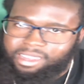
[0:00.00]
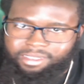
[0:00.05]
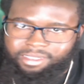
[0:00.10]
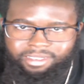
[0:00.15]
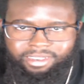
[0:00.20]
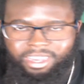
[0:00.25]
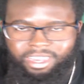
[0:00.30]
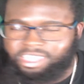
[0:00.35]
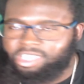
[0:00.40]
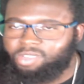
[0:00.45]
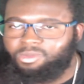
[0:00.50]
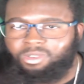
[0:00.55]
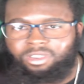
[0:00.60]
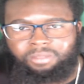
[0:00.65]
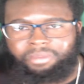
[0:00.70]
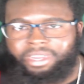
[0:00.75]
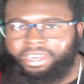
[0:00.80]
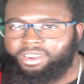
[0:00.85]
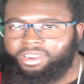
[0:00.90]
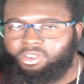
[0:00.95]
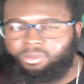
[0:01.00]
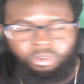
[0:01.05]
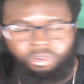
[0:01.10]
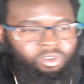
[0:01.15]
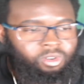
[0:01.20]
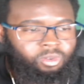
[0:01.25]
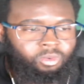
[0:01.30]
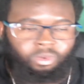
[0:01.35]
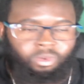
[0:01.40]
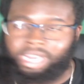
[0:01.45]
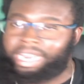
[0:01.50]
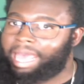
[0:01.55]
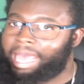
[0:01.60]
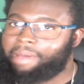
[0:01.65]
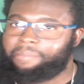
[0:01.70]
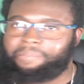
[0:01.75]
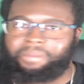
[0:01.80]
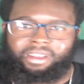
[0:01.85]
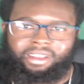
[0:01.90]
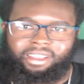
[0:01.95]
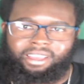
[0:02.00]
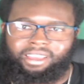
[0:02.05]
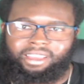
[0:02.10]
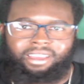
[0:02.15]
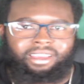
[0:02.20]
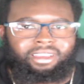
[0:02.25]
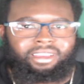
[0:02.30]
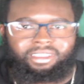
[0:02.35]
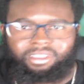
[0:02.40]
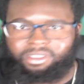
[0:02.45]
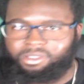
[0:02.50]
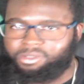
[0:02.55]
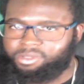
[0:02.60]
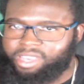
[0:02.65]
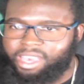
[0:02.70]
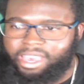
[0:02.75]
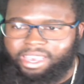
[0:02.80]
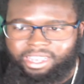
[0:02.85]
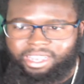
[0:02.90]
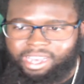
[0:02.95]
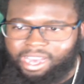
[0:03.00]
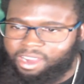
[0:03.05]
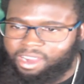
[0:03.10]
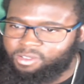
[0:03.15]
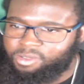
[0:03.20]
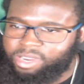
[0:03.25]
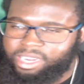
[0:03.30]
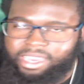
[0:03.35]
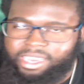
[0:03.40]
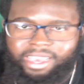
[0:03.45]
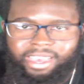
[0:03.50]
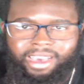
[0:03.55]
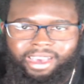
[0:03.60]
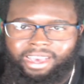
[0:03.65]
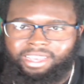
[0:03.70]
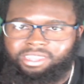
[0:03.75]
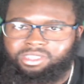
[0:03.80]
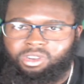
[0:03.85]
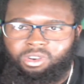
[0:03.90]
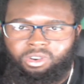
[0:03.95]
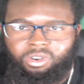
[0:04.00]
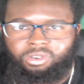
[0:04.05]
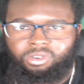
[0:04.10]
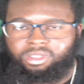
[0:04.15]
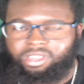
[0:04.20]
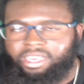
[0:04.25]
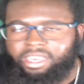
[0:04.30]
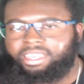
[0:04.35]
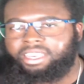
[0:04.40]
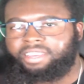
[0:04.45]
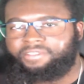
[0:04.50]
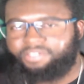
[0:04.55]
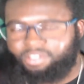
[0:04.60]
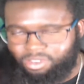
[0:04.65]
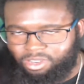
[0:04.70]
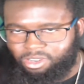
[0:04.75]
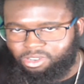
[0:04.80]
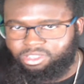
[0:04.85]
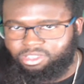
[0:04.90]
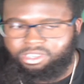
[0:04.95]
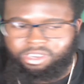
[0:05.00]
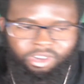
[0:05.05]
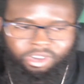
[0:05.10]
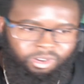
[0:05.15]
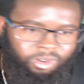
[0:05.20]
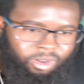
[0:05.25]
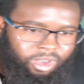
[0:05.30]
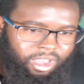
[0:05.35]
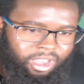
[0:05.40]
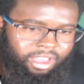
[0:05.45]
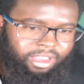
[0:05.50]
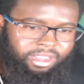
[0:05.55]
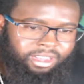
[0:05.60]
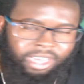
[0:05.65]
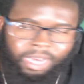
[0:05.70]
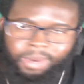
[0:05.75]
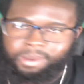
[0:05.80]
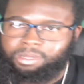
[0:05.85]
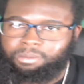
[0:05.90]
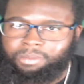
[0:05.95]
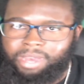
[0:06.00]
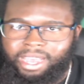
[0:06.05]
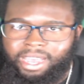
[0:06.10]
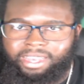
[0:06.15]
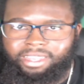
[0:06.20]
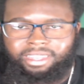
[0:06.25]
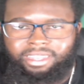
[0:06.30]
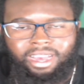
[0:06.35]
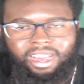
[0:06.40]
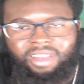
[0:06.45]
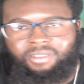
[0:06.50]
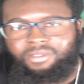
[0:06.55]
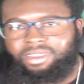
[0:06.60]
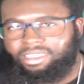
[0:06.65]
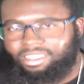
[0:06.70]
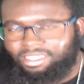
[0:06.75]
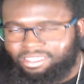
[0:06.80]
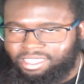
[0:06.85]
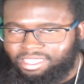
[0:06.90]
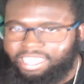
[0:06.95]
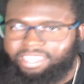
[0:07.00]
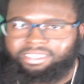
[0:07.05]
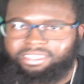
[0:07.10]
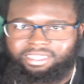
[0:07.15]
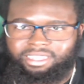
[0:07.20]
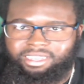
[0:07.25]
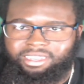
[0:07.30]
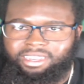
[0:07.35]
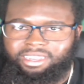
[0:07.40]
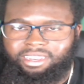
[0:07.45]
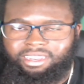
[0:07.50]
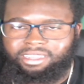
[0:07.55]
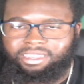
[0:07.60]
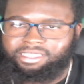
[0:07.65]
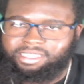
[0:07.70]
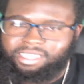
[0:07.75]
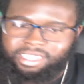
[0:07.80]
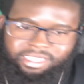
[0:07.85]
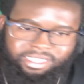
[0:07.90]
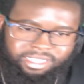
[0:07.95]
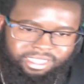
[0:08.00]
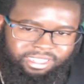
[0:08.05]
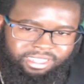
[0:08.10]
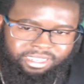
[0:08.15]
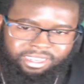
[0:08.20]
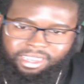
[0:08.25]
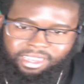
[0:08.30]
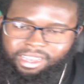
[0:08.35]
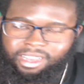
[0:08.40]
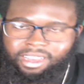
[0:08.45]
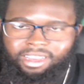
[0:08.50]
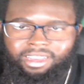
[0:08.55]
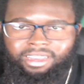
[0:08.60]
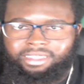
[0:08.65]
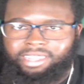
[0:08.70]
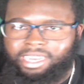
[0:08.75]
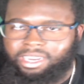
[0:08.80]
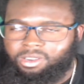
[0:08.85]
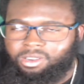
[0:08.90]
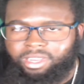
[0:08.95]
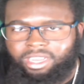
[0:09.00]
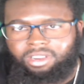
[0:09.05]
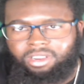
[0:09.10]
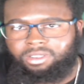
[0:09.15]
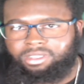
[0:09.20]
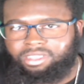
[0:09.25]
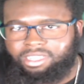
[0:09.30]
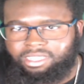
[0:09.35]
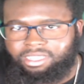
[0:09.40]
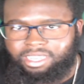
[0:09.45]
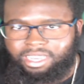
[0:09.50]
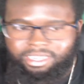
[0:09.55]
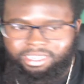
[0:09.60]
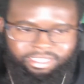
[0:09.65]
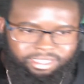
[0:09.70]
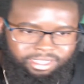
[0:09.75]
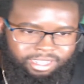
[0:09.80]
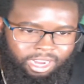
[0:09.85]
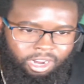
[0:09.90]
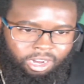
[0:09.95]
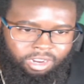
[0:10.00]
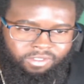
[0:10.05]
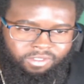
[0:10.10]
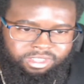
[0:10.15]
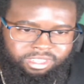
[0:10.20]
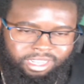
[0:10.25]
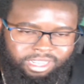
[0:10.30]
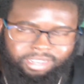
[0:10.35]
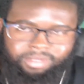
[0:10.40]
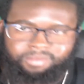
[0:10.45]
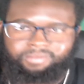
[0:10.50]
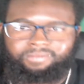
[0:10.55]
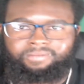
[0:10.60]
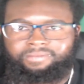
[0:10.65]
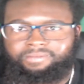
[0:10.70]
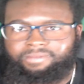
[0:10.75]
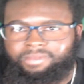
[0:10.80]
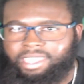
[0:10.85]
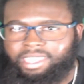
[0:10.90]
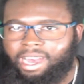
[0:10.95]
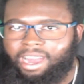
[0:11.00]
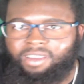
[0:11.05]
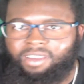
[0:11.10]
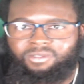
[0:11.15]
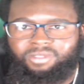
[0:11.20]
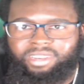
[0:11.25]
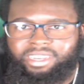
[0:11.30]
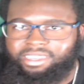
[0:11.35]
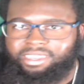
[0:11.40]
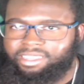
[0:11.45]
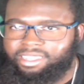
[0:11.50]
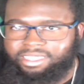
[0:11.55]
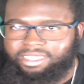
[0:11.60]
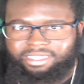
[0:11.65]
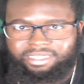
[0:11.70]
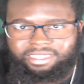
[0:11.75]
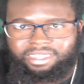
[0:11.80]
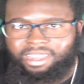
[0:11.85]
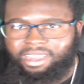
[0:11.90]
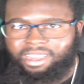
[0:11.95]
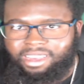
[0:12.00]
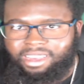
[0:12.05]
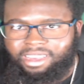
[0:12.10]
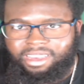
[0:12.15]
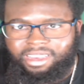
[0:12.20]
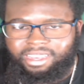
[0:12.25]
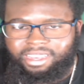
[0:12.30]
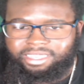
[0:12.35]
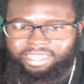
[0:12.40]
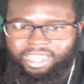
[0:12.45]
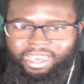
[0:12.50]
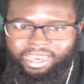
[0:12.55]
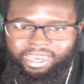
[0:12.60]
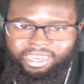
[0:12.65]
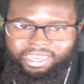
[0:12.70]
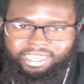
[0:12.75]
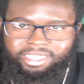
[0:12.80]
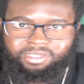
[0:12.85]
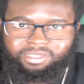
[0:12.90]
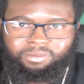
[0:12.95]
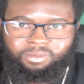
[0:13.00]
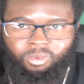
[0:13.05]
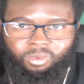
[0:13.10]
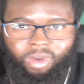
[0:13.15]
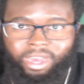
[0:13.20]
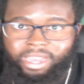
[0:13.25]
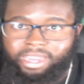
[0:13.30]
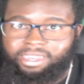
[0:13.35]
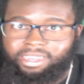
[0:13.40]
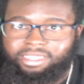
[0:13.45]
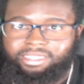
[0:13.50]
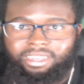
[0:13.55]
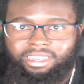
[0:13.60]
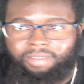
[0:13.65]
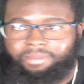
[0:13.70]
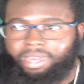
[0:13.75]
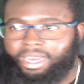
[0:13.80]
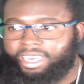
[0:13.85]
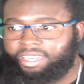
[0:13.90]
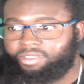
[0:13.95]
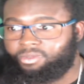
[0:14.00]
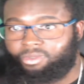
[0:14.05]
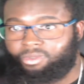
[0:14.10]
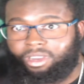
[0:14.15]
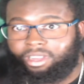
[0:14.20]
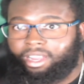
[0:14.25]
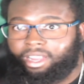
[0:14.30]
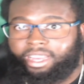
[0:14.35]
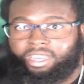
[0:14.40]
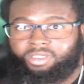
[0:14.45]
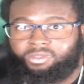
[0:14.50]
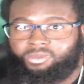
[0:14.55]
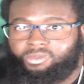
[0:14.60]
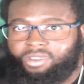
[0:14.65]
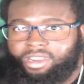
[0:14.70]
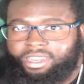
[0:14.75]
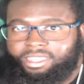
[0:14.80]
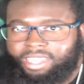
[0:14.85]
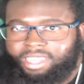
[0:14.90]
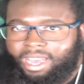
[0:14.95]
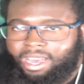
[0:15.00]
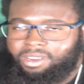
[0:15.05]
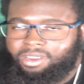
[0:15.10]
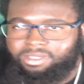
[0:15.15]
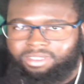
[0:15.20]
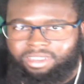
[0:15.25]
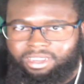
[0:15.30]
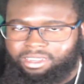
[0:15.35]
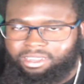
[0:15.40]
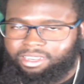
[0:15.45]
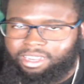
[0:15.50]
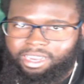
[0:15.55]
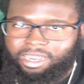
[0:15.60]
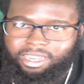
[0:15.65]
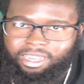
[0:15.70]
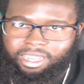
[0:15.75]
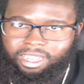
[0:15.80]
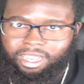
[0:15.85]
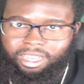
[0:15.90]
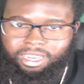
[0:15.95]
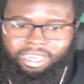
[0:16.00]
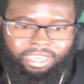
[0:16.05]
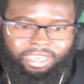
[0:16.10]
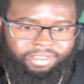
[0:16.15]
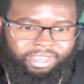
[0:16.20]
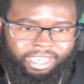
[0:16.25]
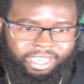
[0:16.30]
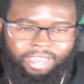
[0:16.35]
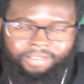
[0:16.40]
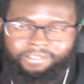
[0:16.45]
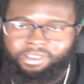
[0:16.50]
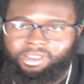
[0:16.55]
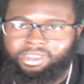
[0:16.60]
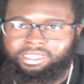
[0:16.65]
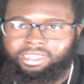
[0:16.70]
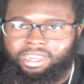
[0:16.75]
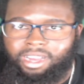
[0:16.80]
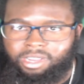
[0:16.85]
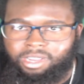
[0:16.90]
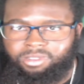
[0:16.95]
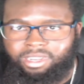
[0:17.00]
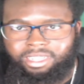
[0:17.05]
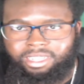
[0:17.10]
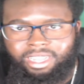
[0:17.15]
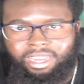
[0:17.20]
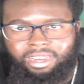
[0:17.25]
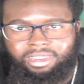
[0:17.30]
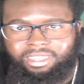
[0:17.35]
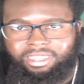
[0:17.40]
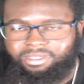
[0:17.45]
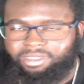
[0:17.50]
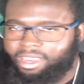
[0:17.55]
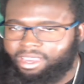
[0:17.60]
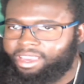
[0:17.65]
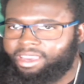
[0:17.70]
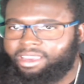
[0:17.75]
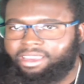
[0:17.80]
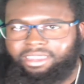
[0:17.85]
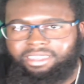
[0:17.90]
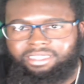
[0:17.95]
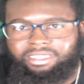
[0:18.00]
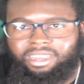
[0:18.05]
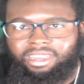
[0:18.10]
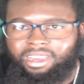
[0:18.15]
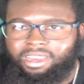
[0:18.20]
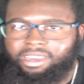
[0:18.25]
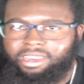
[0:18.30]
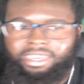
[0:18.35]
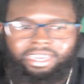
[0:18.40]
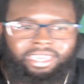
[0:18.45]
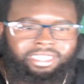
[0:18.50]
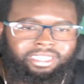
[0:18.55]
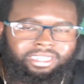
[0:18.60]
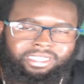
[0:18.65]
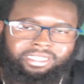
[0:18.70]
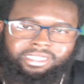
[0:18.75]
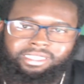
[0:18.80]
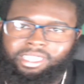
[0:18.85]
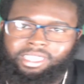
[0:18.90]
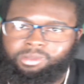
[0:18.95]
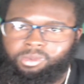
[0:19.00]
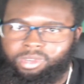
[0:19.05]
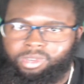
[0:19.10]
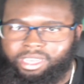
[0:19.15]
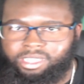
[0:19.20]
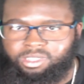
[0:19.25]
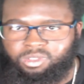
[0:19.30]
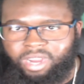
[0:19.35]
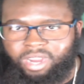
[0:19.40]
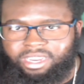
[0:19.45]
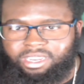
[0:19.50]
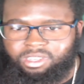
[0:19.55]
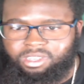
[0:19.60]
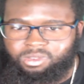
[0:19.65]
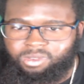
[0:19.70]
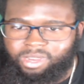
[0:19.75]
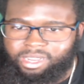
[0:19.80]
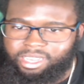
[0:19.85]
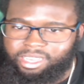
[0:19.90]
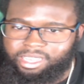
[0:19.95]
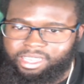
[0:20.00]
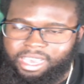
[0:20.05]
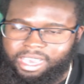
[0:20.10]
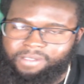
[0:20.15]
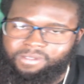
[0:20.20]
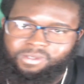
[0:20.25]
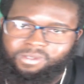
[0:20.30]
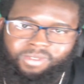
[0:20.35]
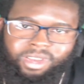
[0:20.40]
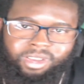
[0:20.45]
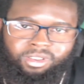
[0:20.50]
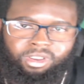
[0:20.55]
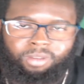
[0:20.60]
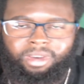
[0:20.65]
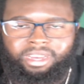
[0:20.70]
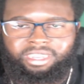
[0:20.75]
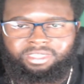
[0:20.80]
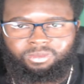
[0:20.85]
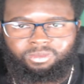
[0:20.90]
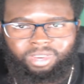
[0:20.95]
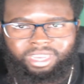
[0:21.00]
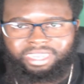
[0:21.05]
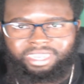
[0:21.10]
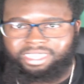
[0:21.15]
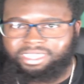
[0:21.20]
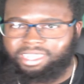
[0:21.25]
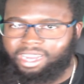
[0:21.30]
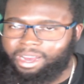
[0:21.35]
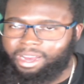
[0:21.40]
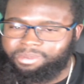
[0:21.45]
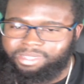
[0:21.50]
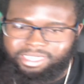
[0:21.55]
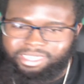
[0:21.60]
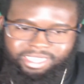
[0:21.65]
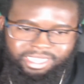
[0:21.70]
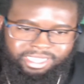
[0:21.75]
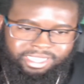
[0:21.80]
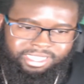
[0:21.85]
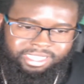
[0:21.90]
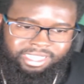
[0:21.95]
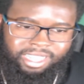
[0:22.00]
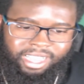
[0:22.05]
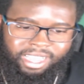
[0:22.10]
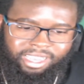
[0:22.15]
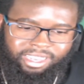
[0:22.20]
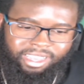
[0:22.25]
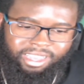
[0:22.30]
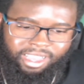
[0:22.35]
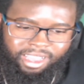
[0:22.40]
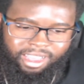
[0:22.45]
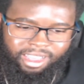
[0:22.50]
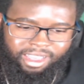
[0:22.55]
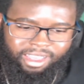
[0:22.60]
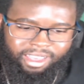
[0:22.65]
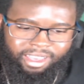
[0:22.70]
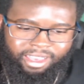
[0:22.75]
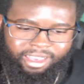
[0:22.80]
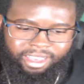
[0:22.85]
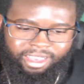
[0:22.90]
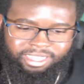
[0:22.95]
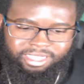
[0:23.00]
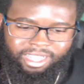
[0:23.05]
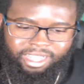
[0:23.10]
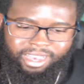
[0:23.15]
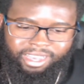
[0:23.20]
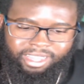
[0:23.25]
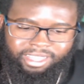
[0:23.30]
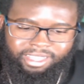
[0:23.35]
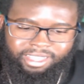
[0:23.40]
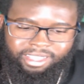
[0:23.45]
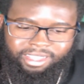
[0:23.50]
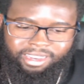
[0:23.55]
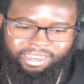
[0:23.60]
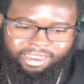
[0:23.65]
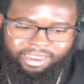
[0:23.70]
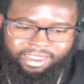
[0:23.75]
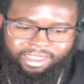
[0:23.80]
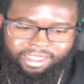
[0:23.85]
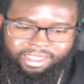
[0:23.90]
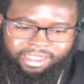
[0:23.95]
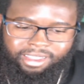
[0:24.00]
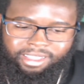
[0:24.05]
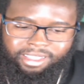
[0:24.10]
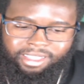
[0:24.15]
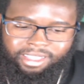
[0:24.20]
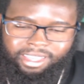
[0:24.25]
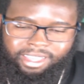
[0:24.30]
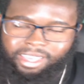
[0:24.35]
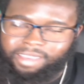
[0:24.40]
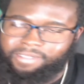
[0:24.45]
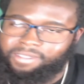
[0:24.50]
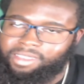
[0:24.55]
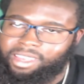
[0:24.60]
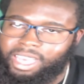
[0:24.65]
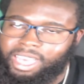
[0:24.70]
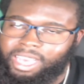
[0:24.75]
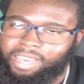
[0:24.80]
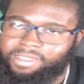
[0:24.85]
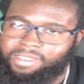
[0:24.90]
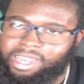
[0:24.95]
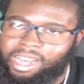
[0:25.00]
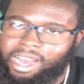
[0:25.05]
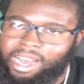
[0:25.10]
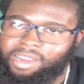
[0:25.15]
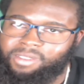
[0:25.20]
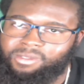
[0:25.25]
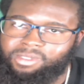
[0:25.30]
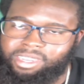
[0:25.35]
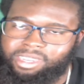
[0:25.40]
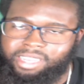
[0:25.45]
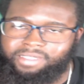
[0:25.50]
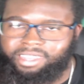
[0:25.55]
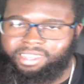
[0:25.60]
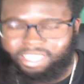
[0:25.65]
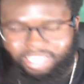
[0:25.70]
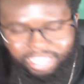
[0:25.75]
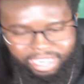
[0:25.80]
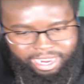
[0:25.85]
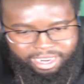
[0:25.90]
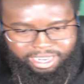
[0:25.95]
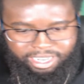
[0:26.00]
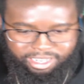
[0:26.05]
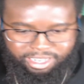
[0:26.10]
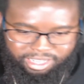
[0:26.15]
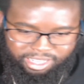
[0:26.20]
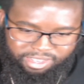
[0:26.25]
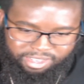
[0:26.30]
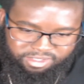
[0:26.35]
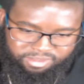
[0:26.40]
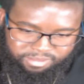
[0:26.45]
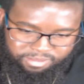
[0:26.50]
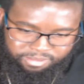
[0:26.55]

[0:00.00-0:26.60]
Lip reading: doesn't want to be there no more. What happened? Okay, Kyrie has the whole thing. If you know, you know. Comes back. Kyrie looks decent. He looks decent. They don't get no success. Now all of a sudden, Kyrie is like he's weighing his. I'm like he wants out. Like he can't figure his contract out. He has a list of teams he want to get traded to. And then Kevin Durant talking about he's weighing his options. It's like if Kyrie leaves and KD leaves,